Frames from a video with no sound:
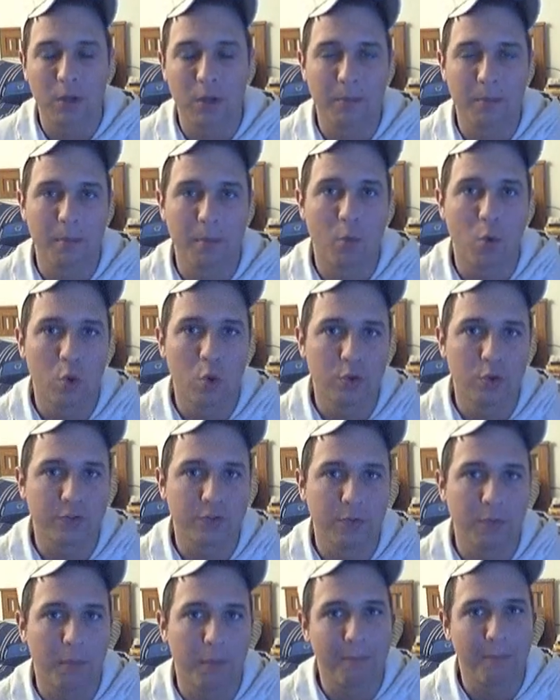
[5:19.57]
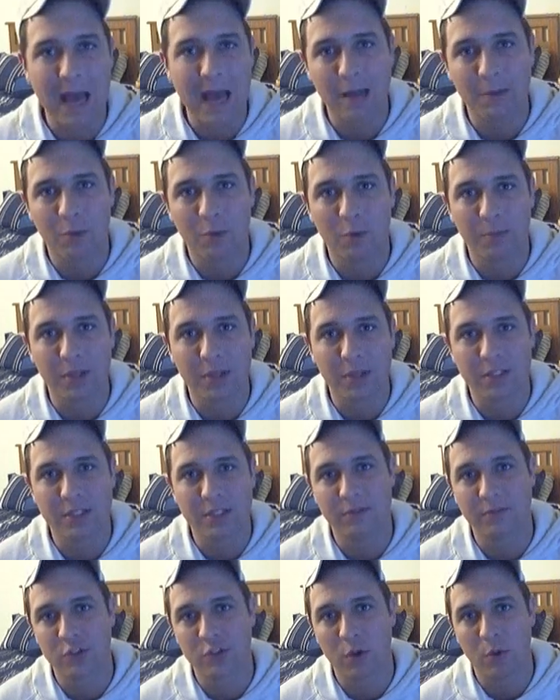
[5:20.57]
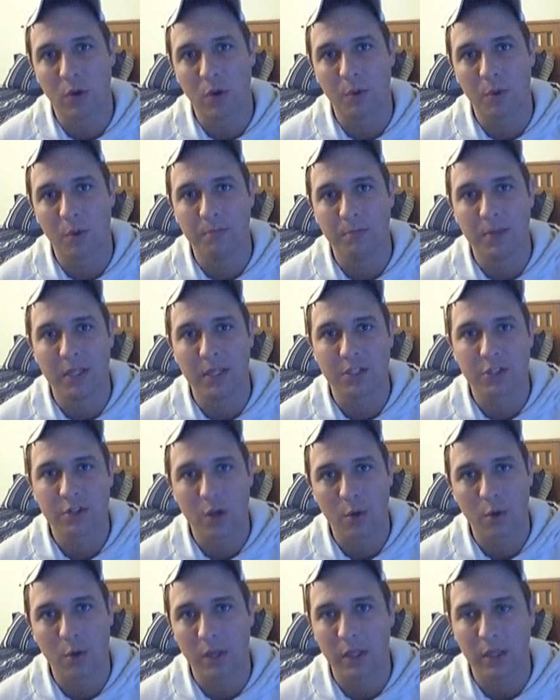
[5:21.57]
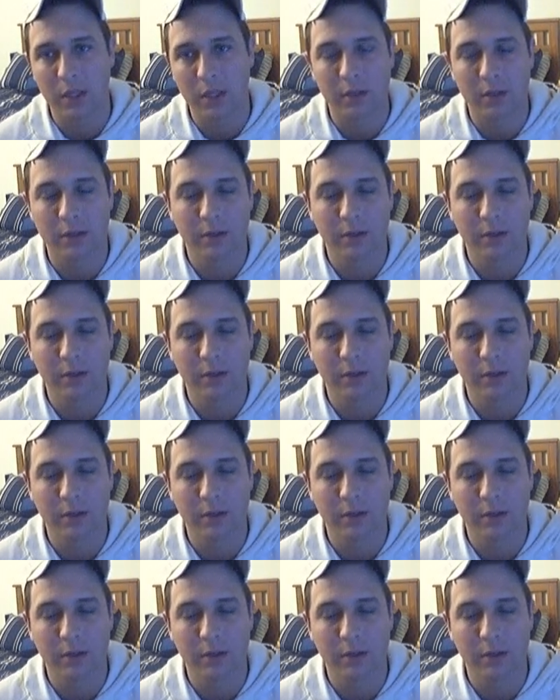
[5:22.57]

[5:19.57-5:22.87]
my morals from the Bible, because if so, I would be stoning